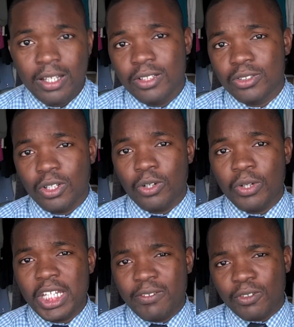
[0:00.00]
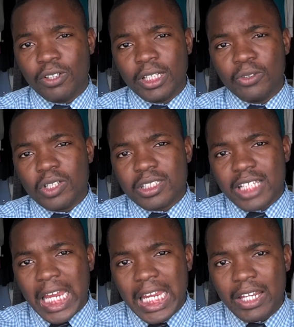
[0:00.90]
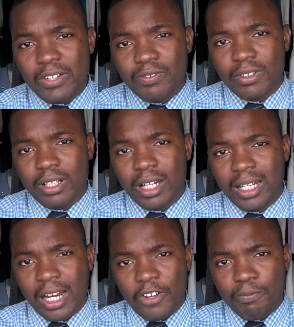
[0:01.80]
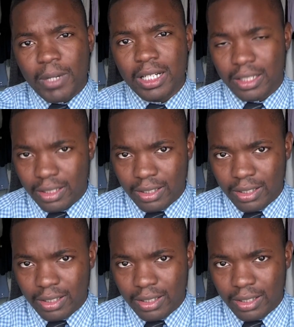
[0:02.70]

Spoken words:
So if you're looking to save a lot of money,